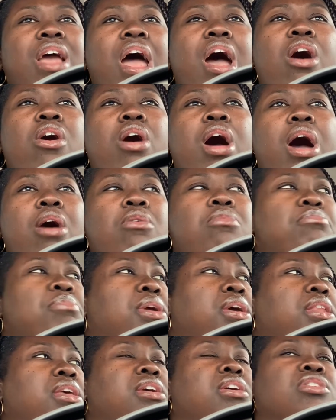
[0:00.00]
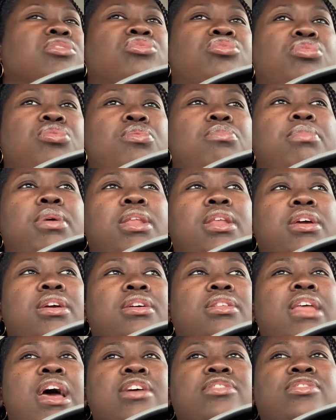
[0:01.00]
how many is too many?
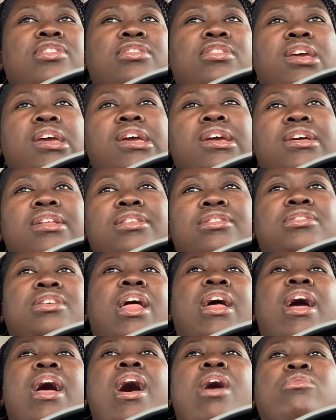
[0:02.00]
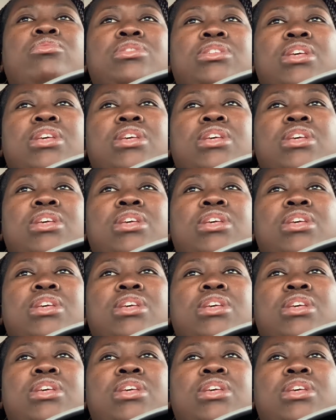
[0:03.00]
That's the thing, like I was